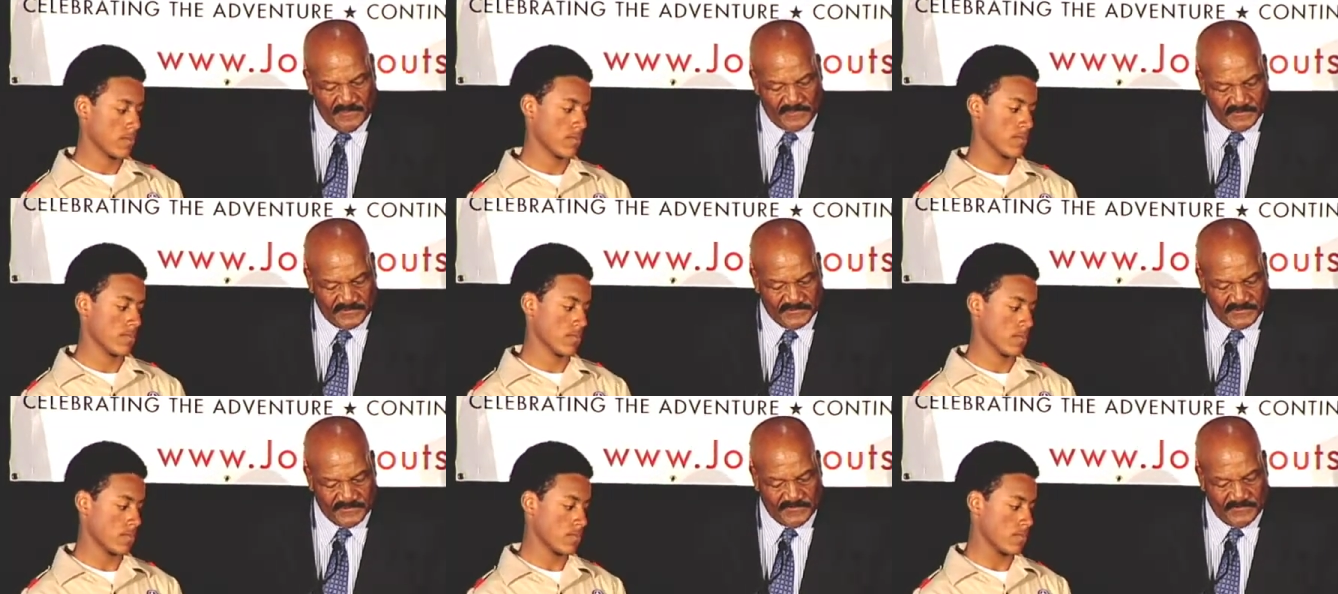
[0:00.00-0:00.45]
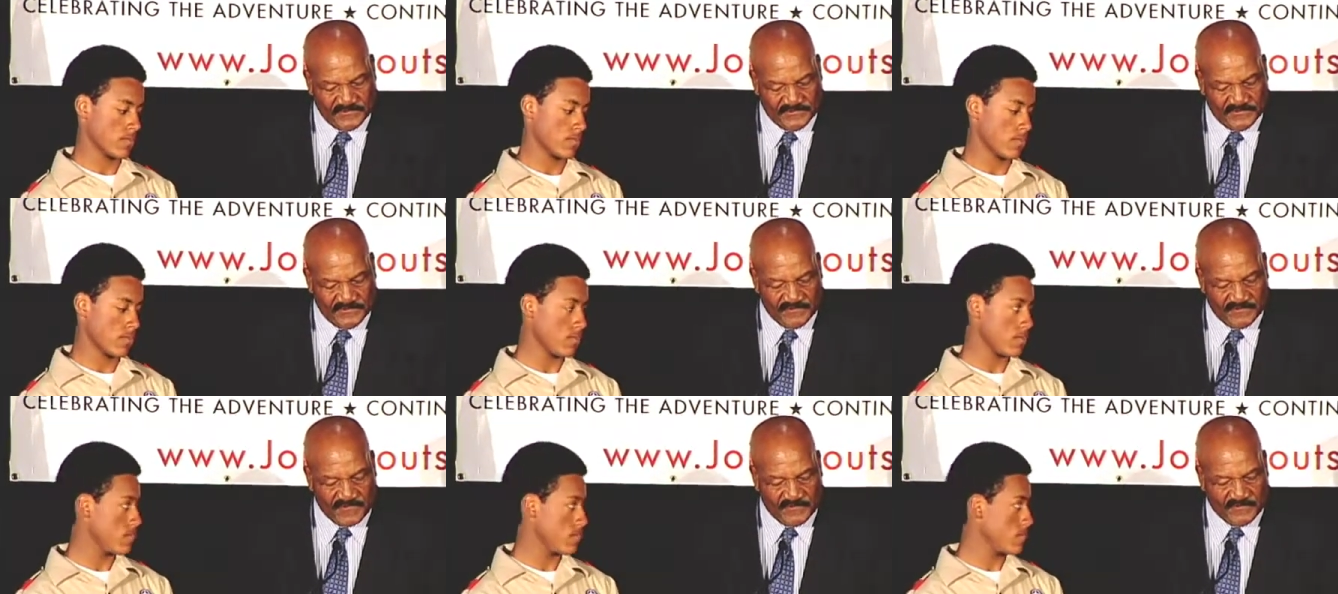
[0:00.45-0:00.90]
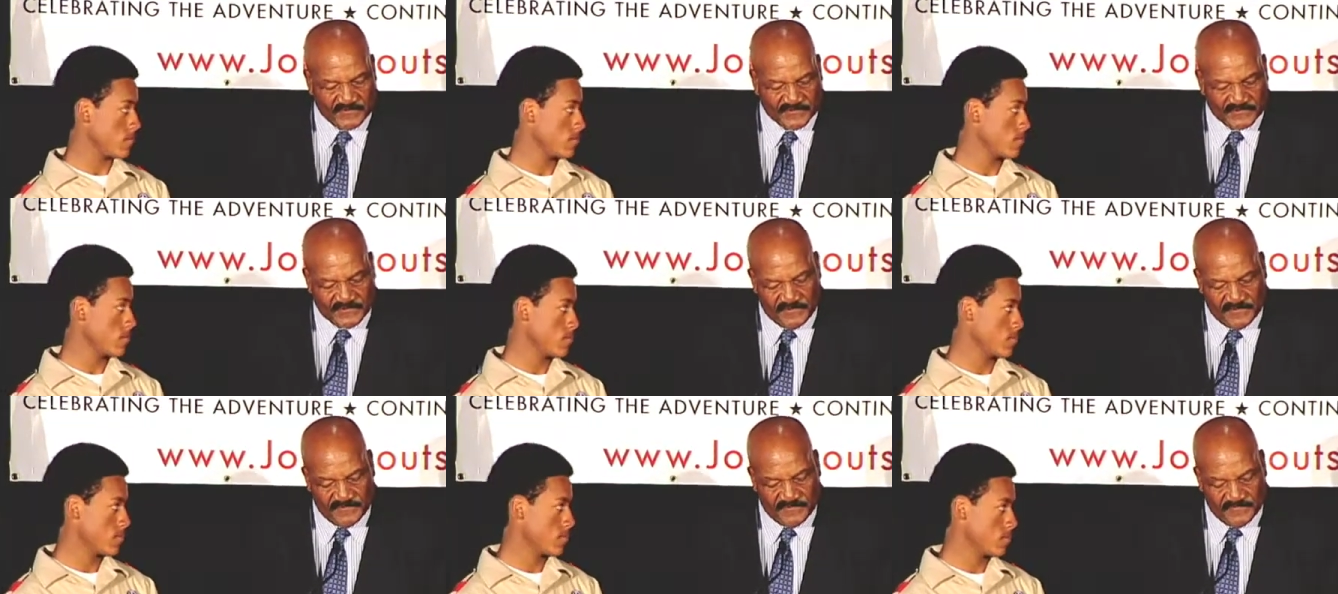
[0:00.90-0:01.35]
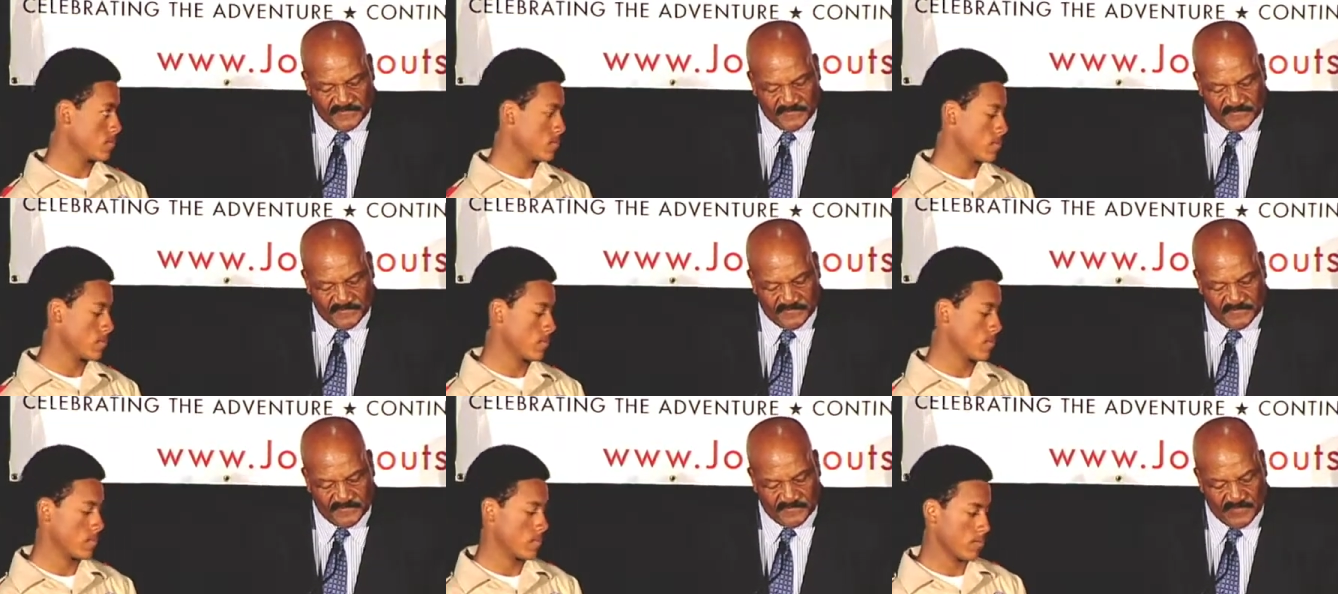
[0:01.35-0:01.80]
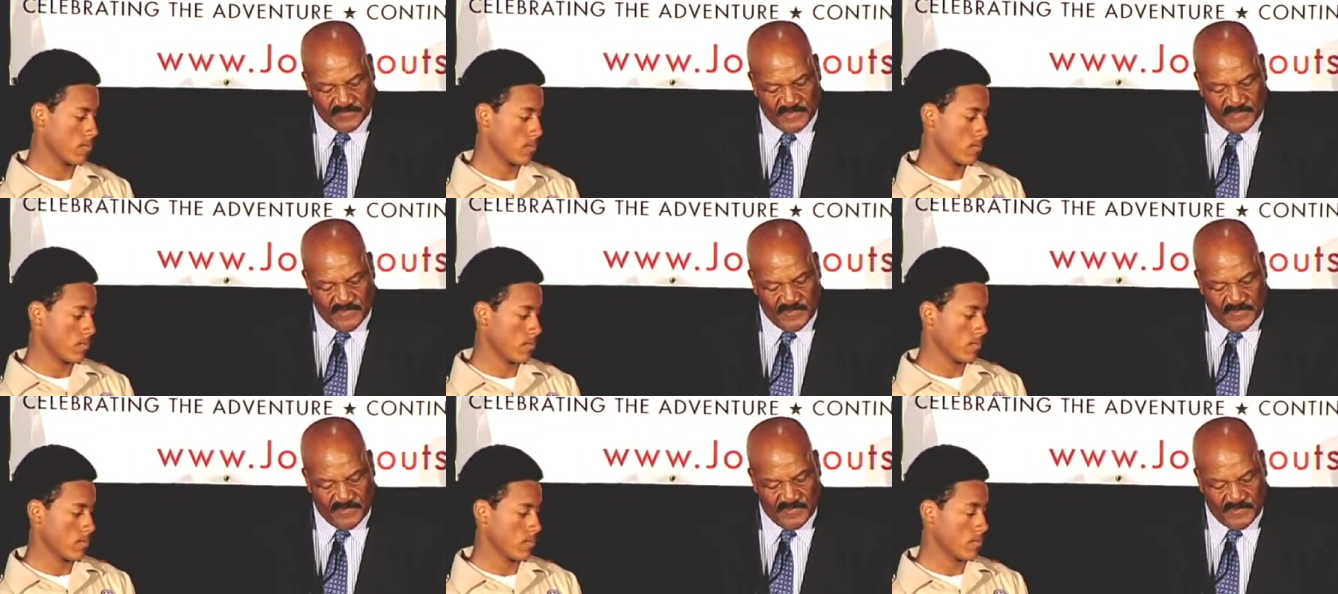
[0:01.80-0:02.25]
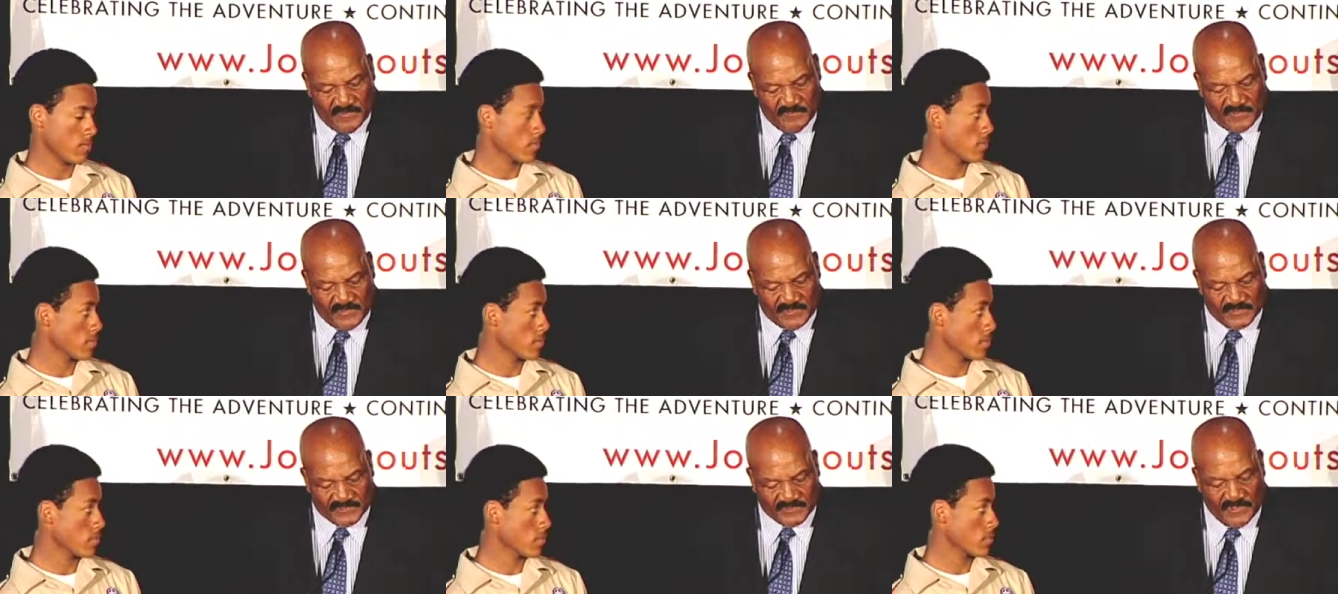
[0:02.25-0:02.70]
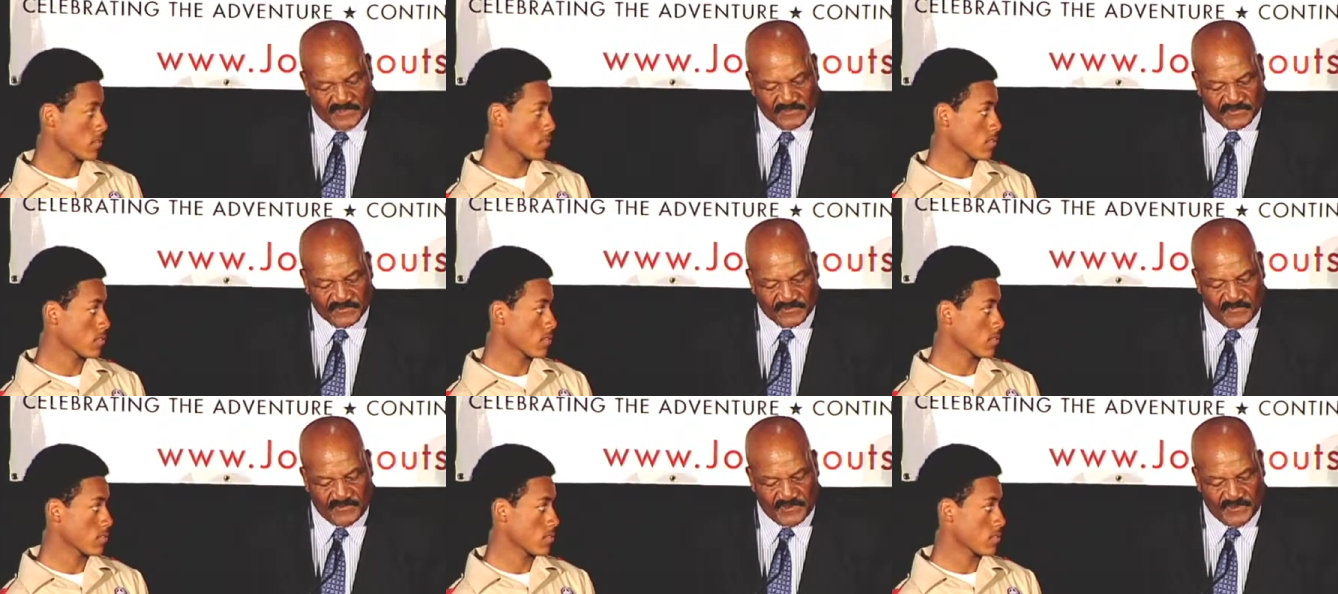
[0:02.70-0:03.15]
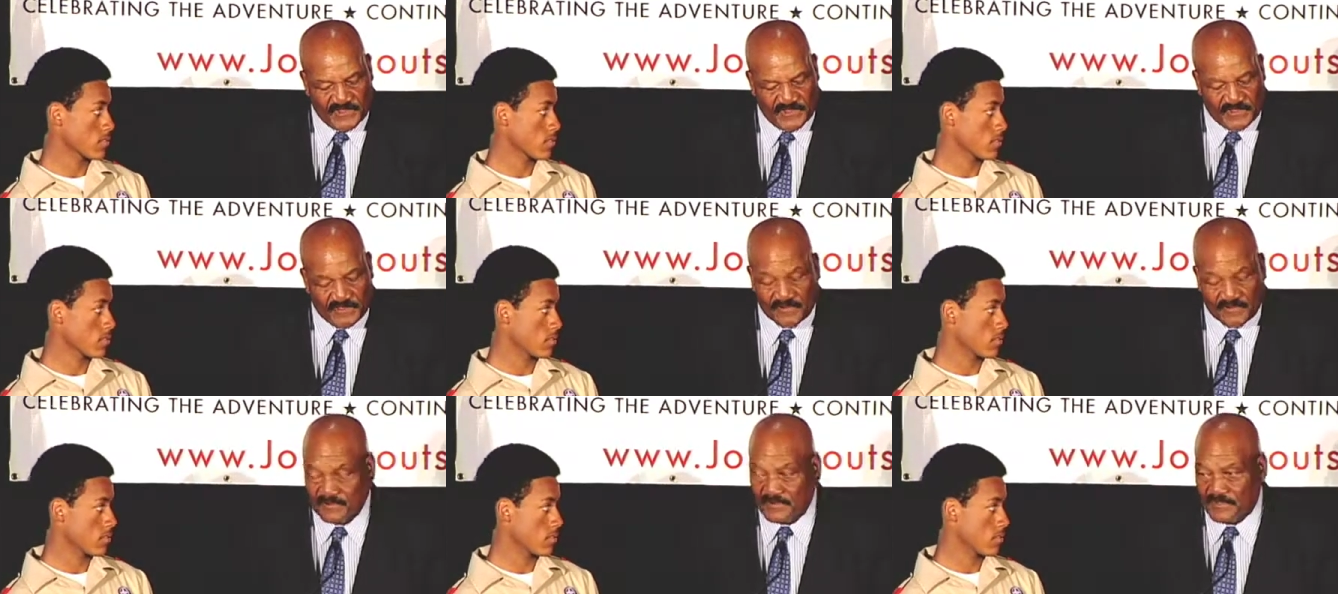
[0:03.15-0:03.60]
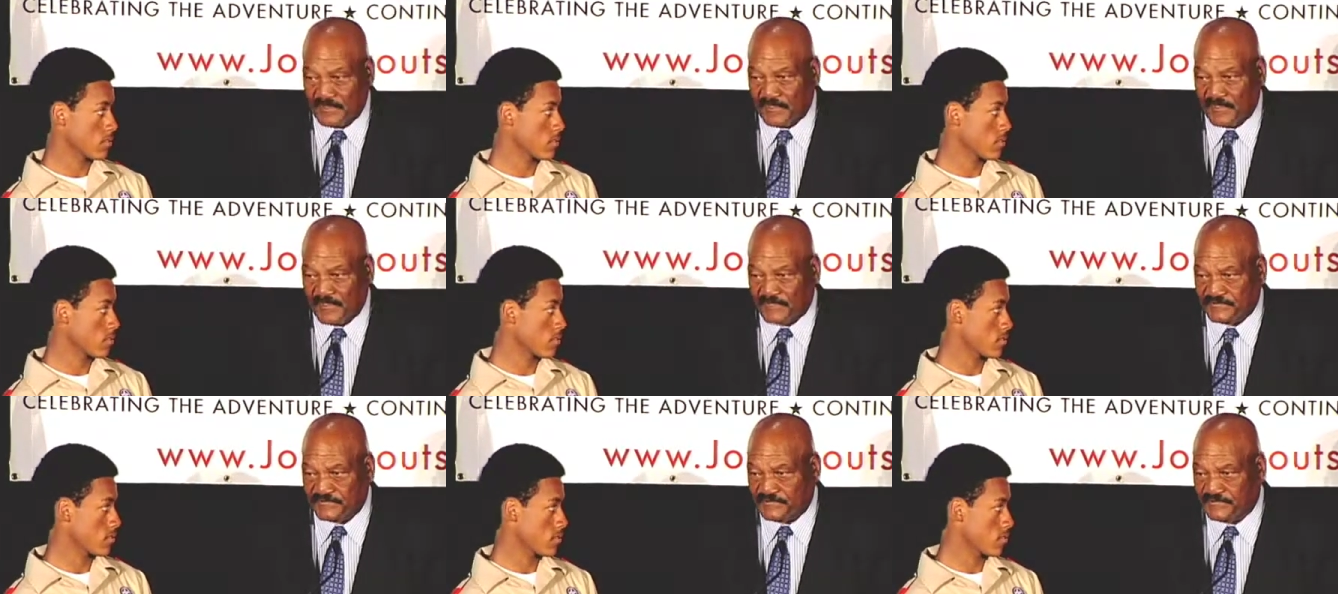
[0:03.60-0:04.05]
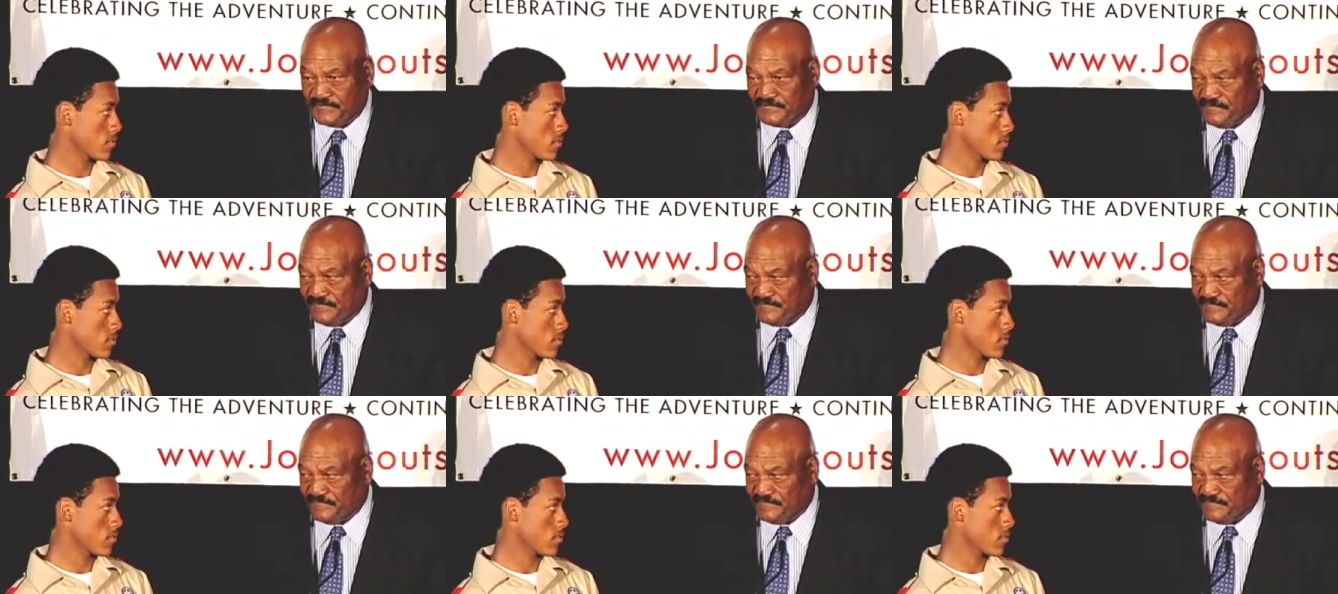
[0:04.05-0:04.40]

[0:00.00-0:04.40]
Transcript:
Speaker 1: and see what you represent, because ultimately they're going to look at you